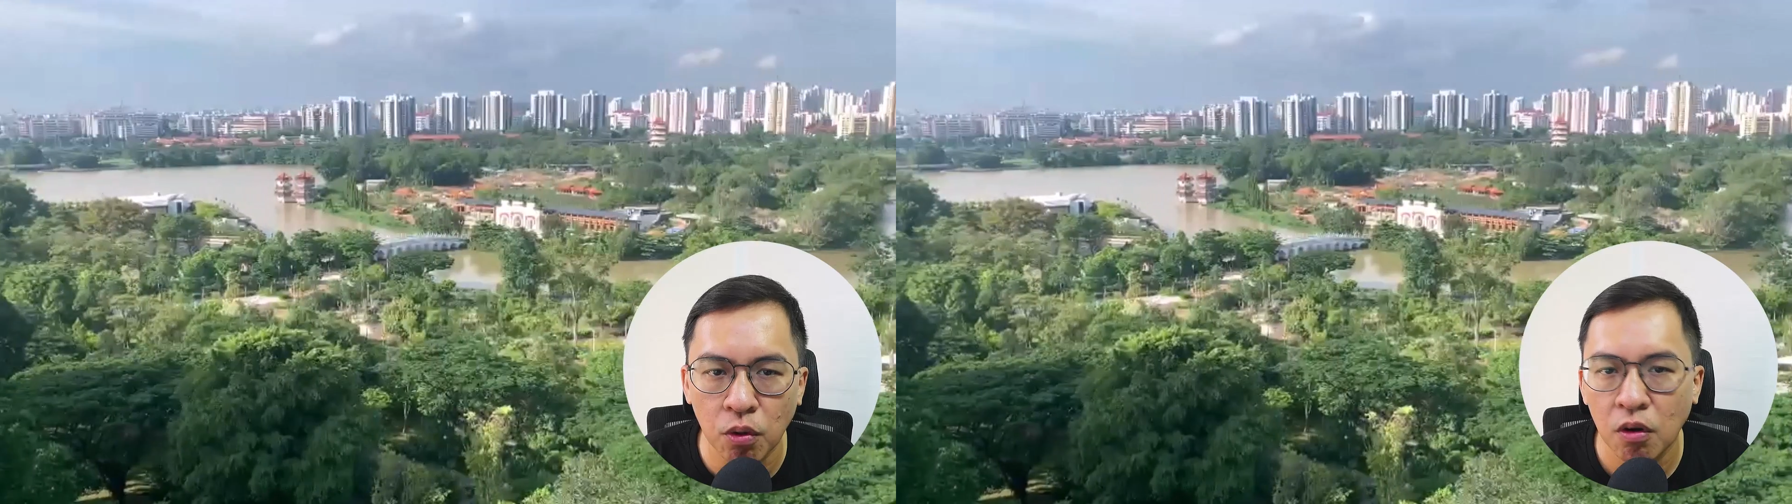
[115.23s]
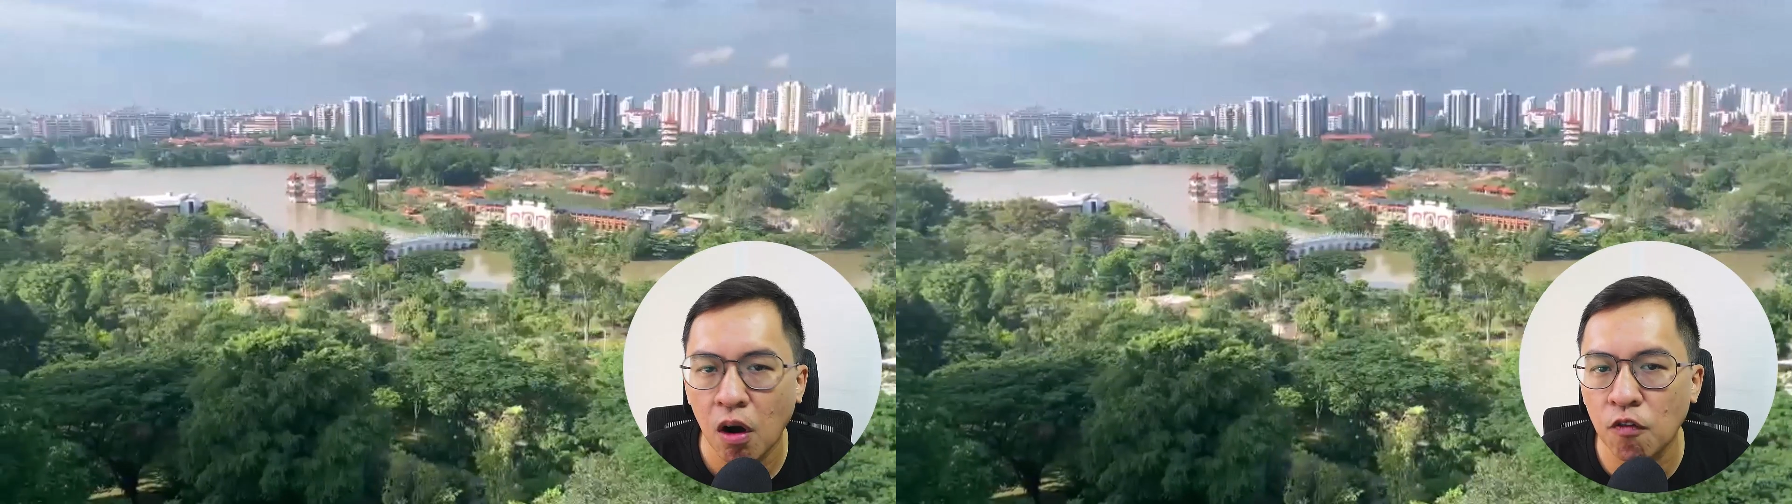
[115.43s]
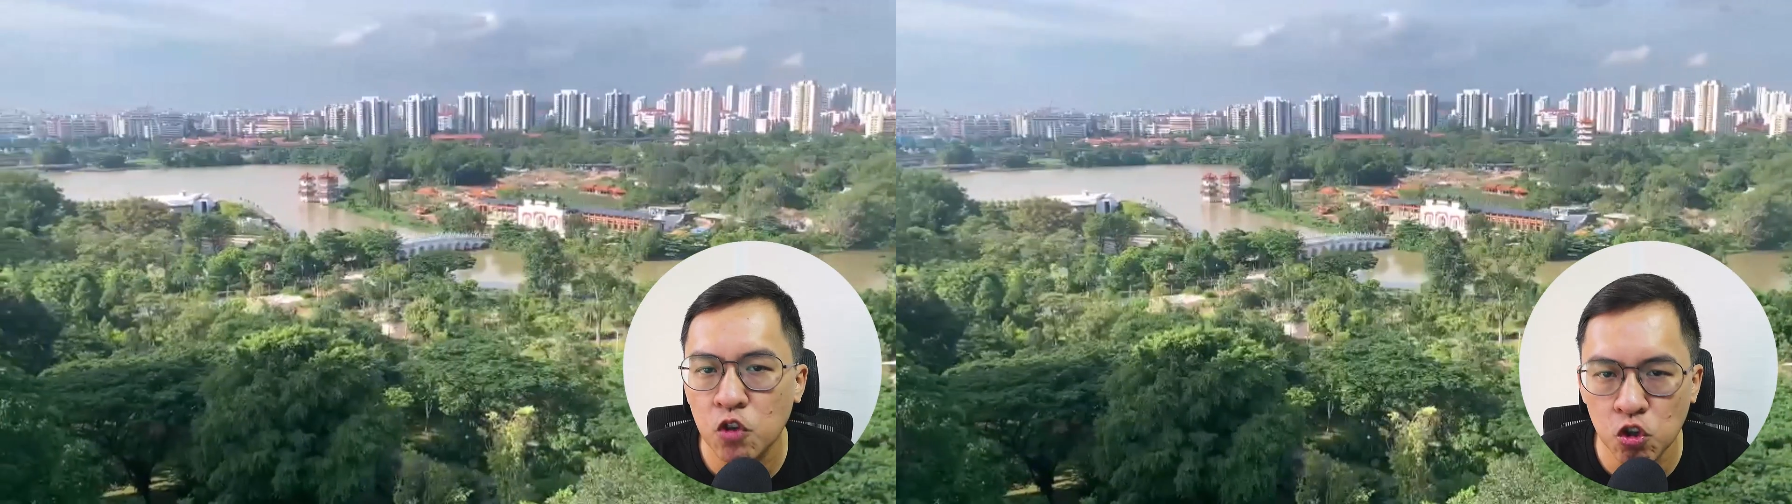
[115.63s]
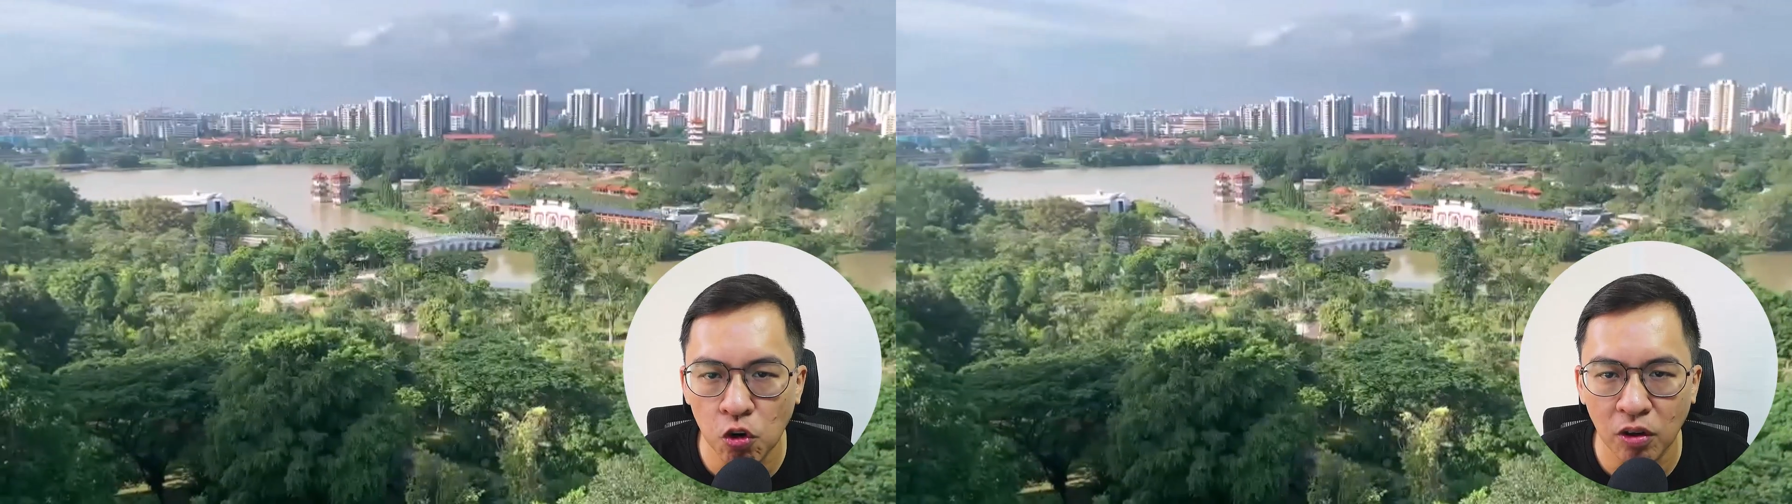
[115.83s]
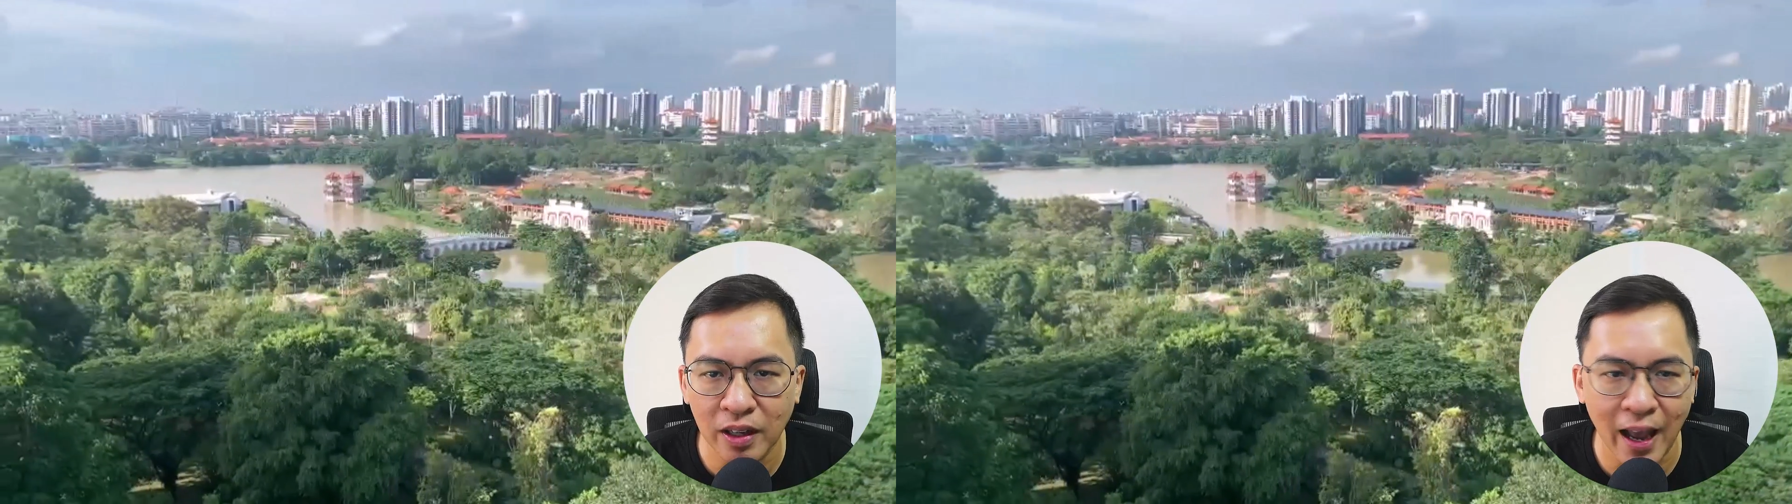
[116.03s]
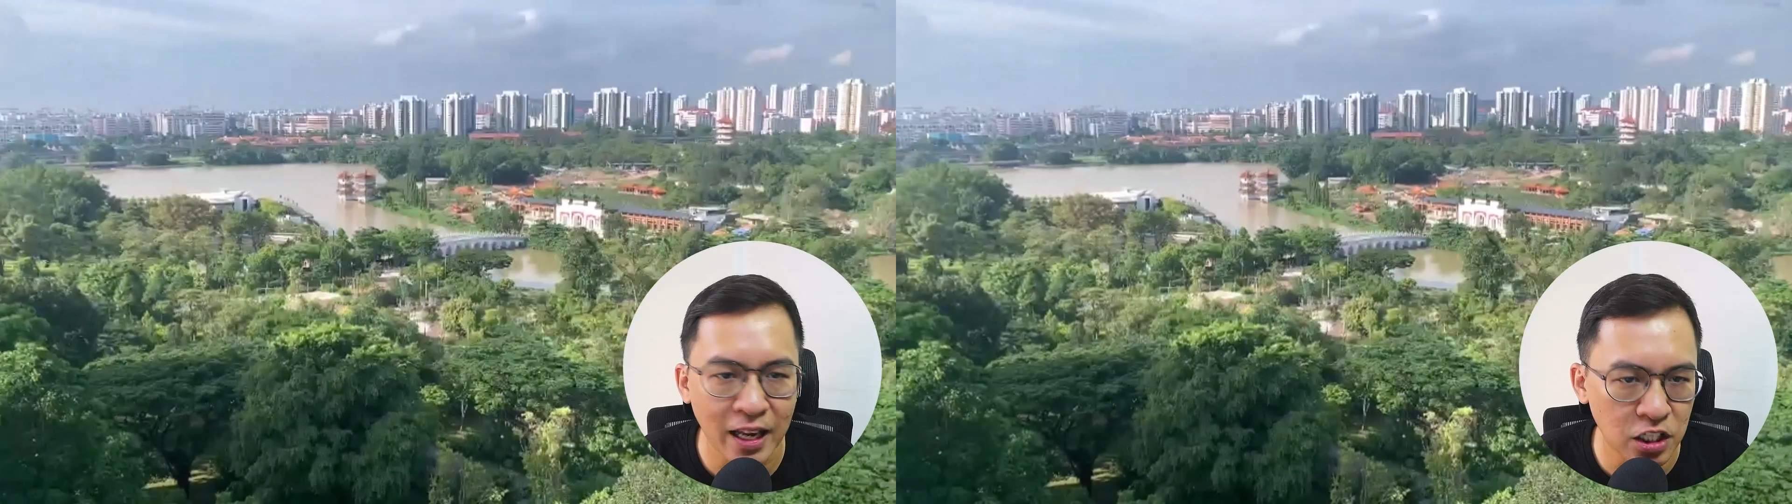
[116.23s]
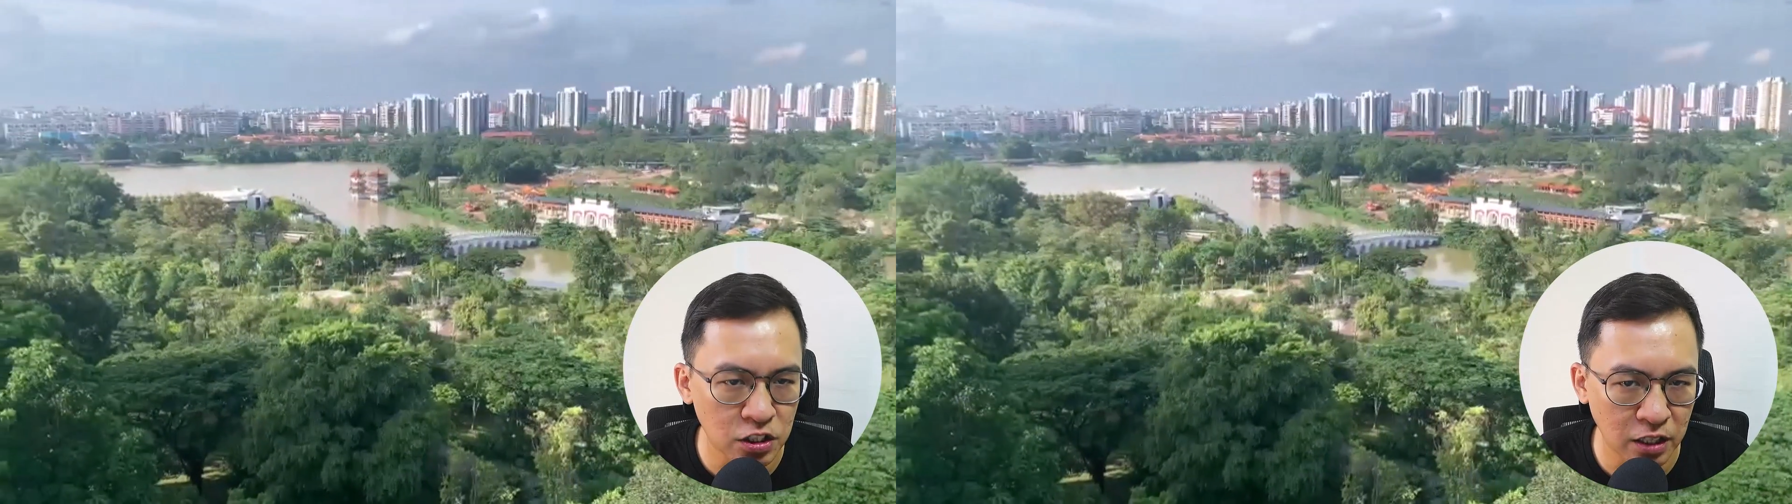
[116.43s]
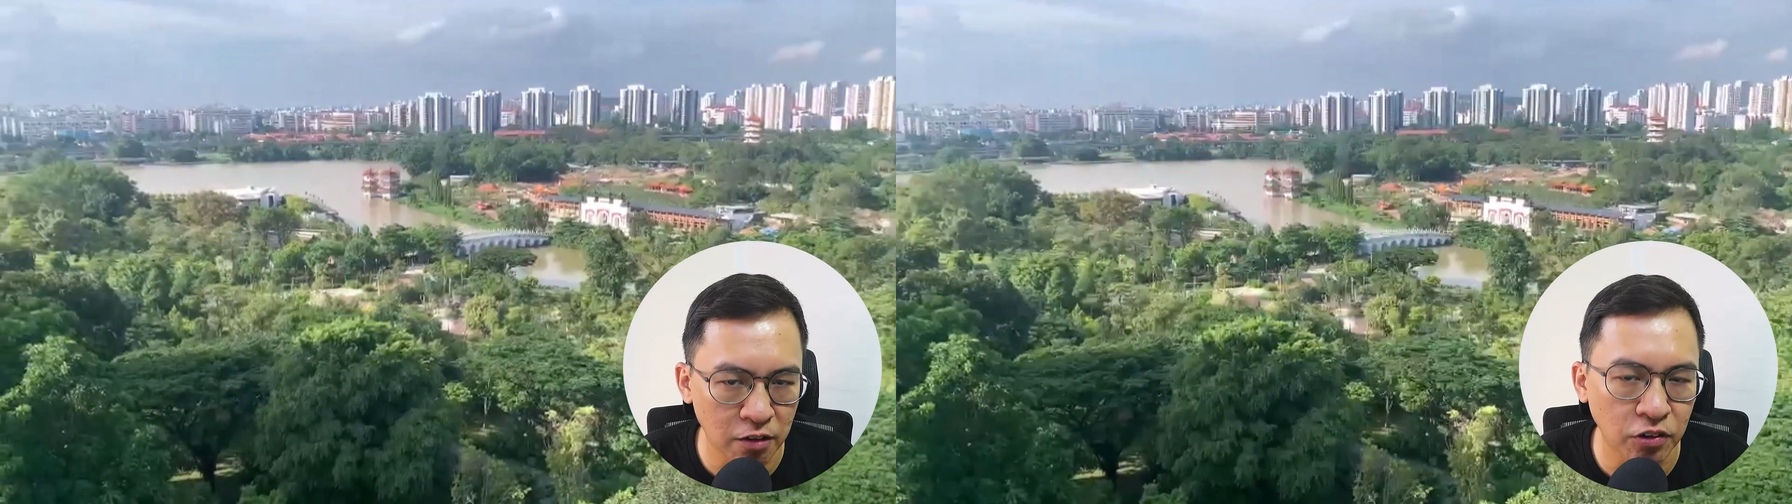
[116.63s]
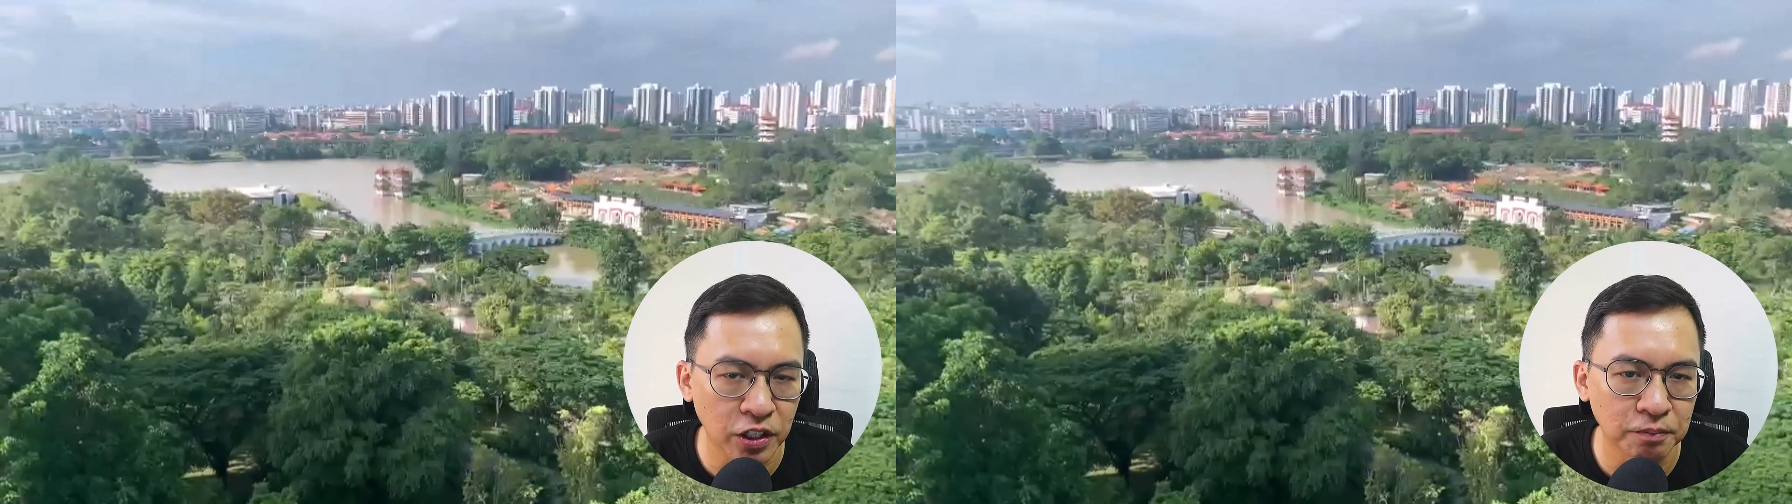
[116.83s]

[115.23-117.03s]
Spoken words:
of Jurong and its surrounding.